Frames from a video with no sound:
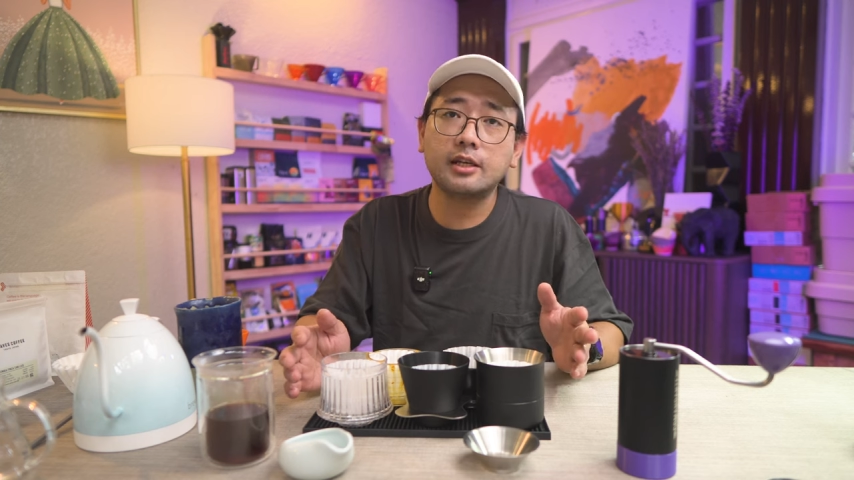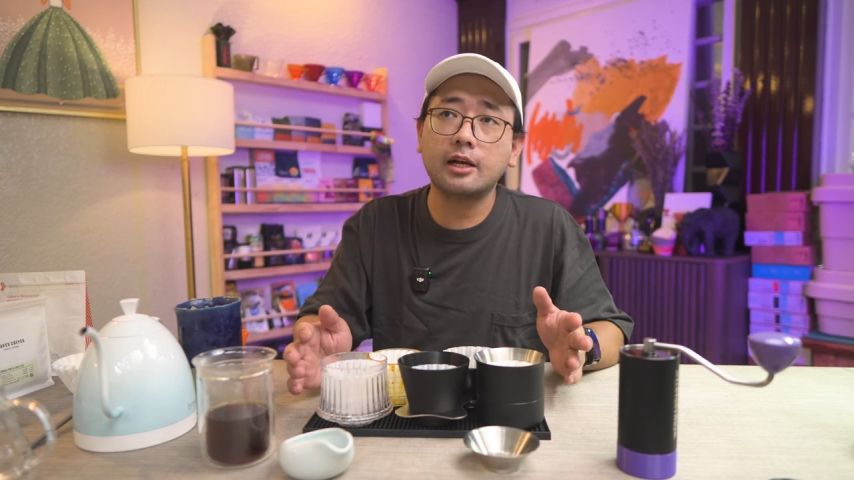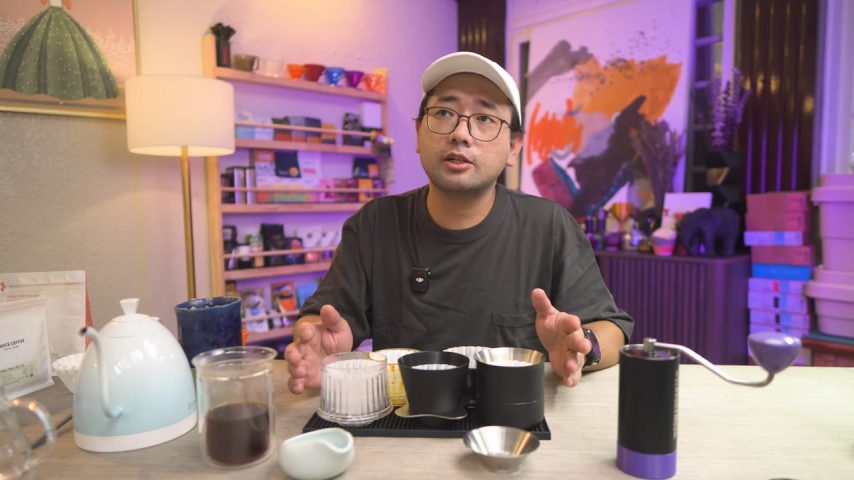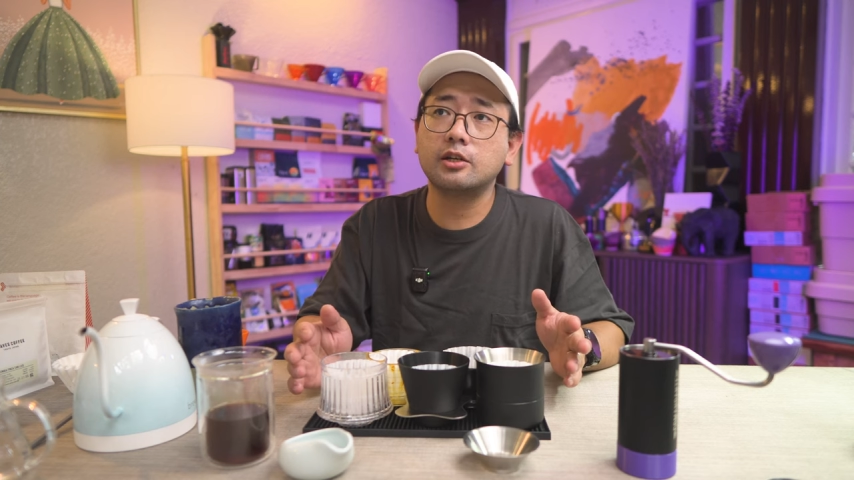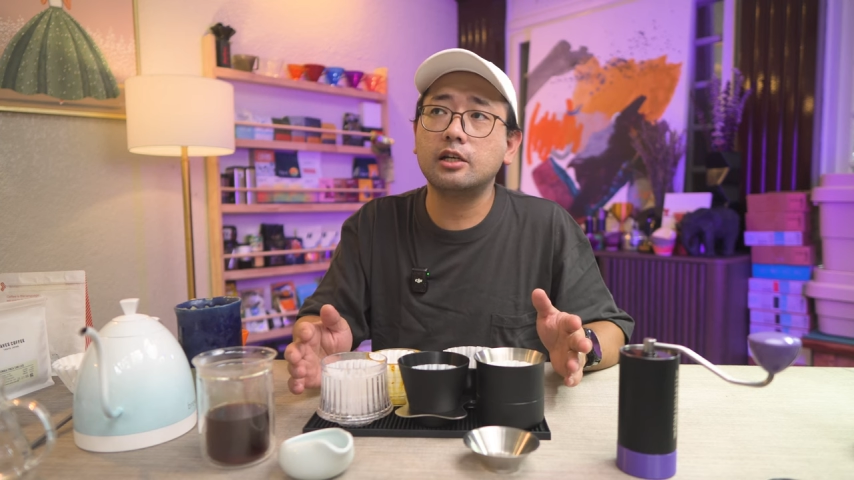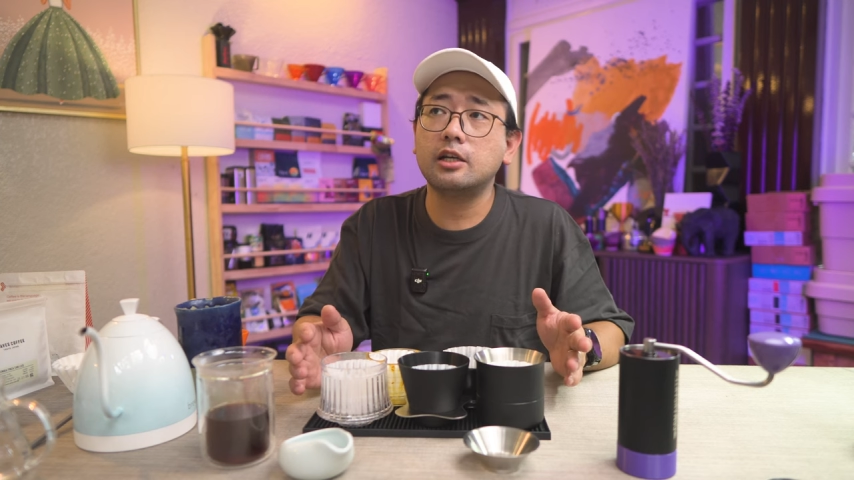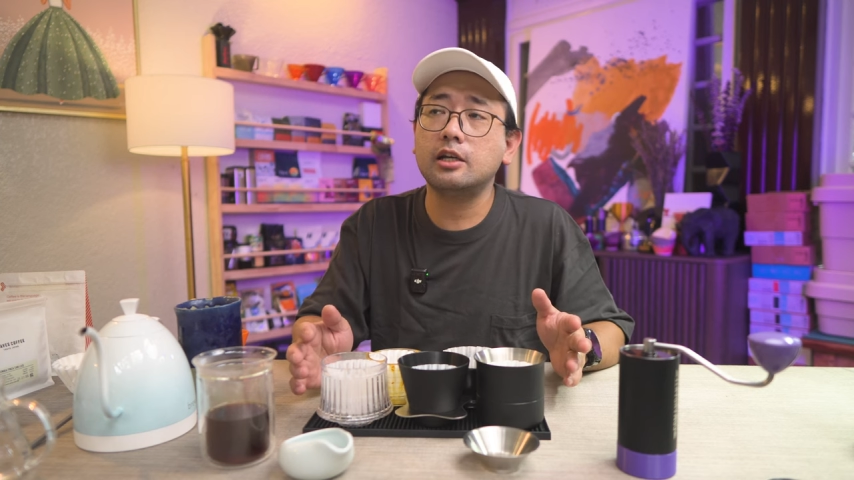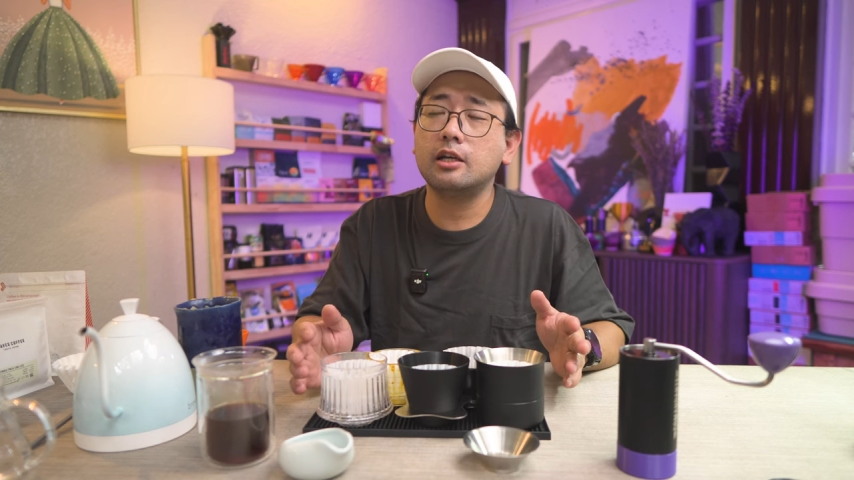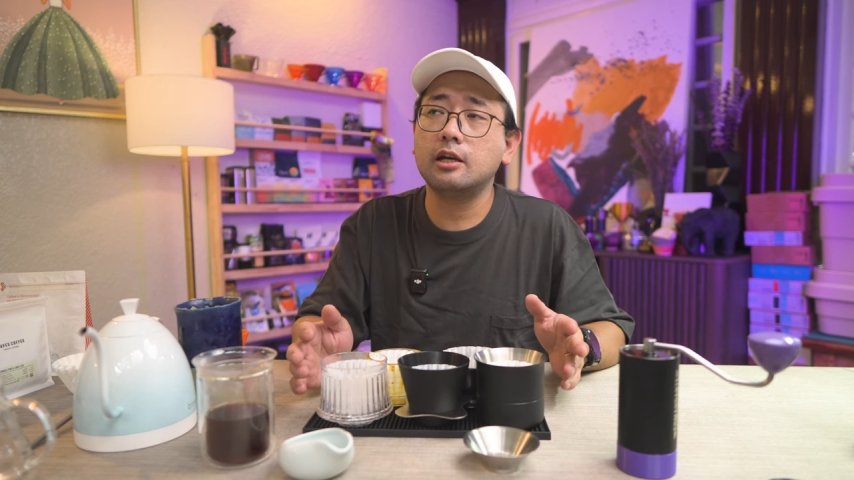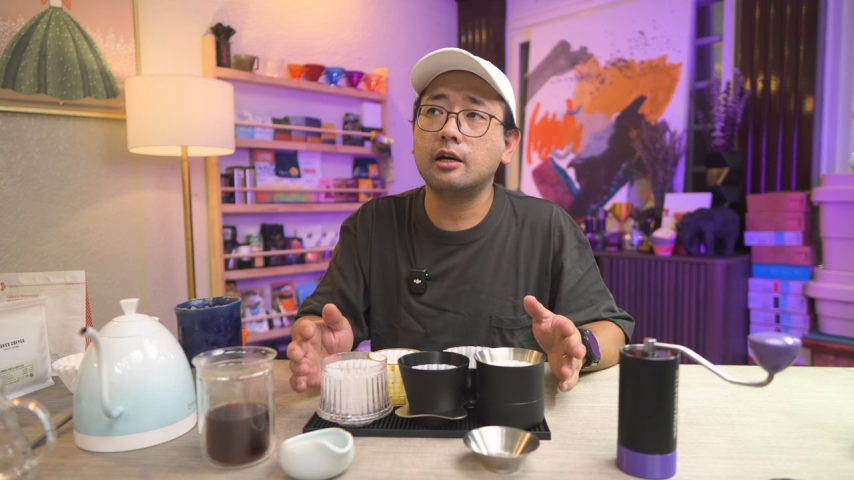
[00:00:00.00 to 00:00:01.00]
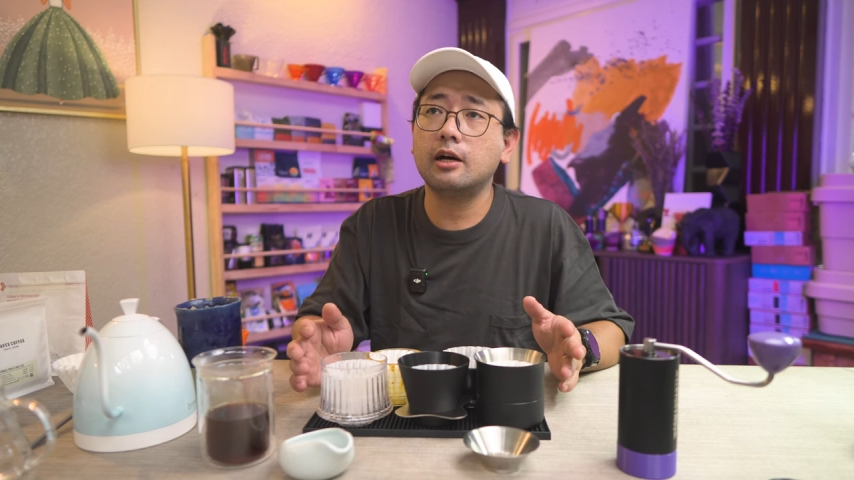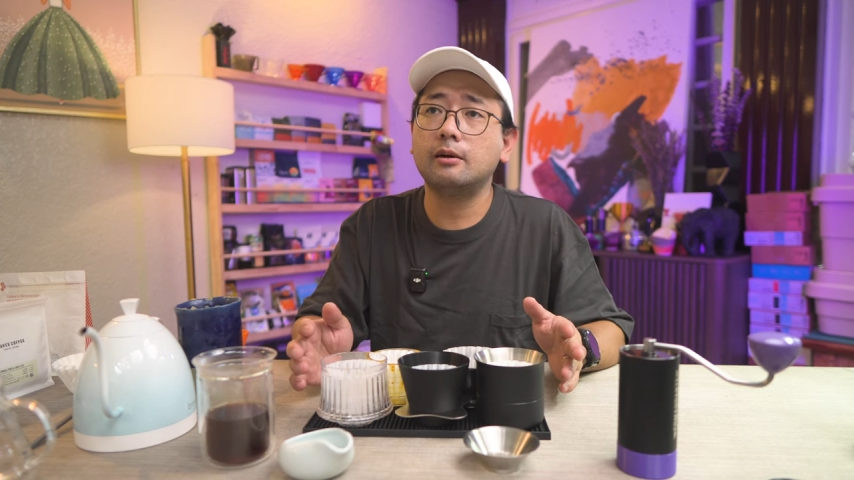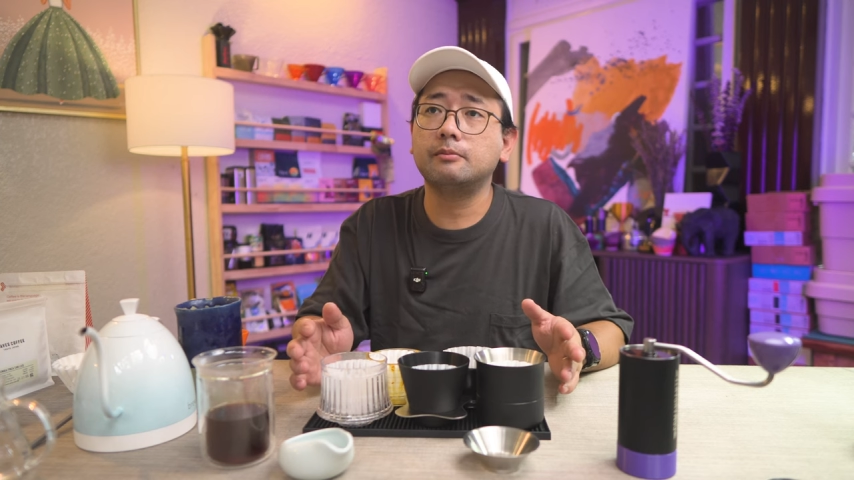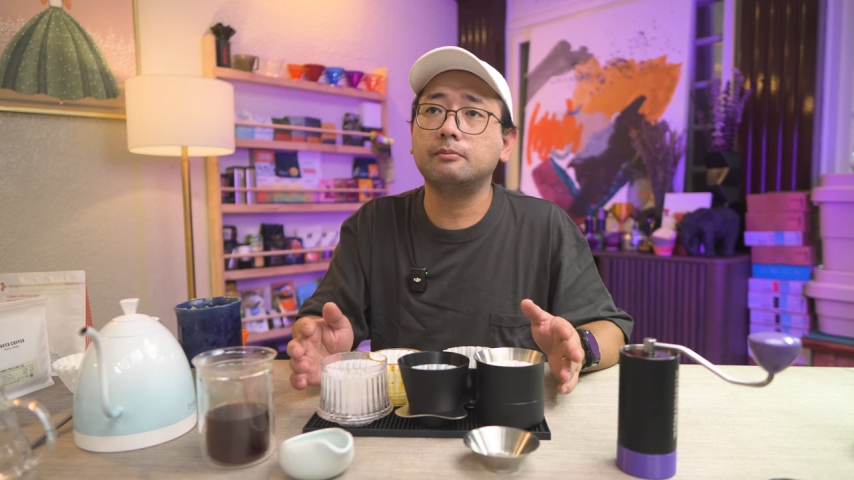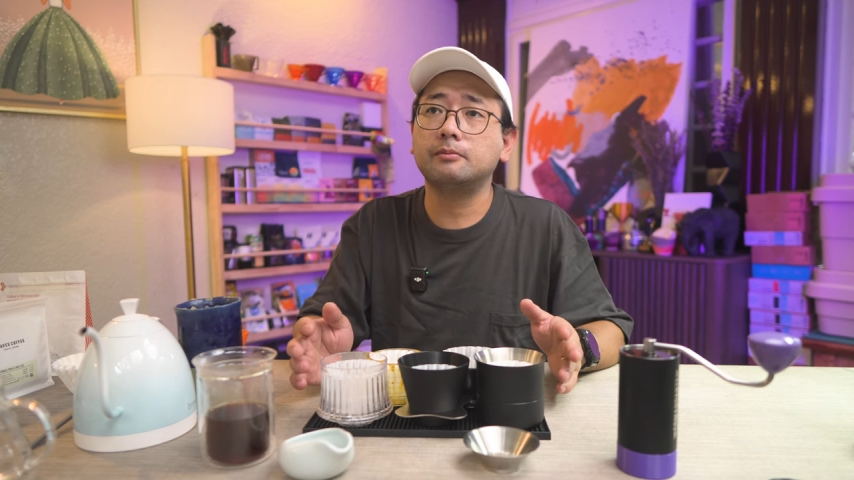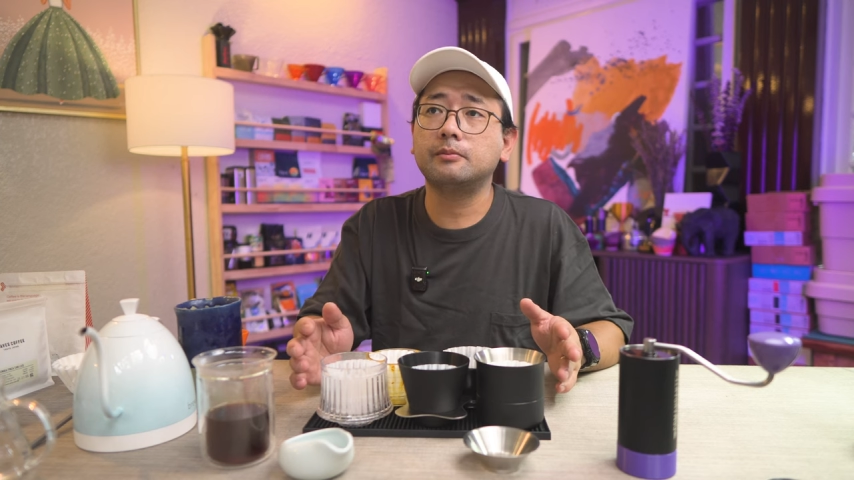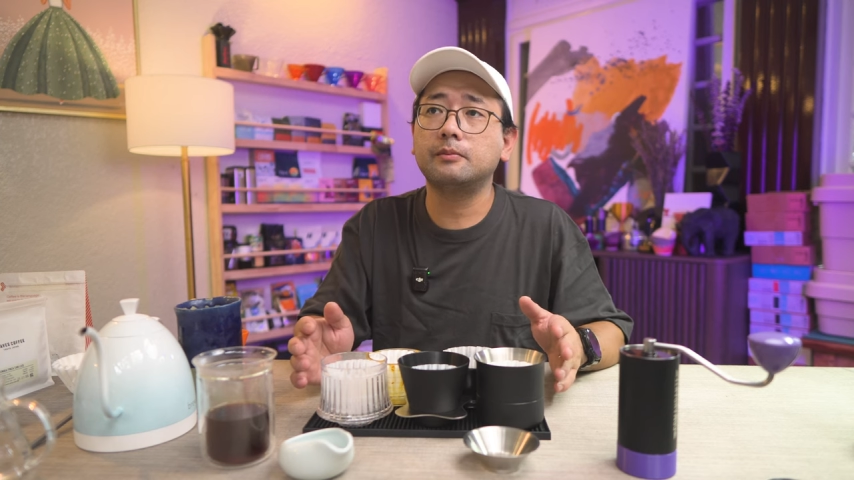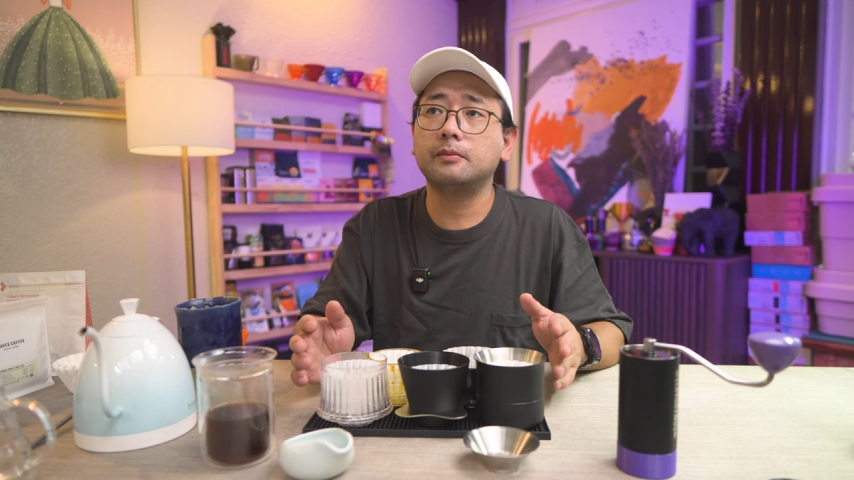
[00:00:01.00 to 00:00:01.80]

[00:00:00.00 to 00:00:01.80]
actually um,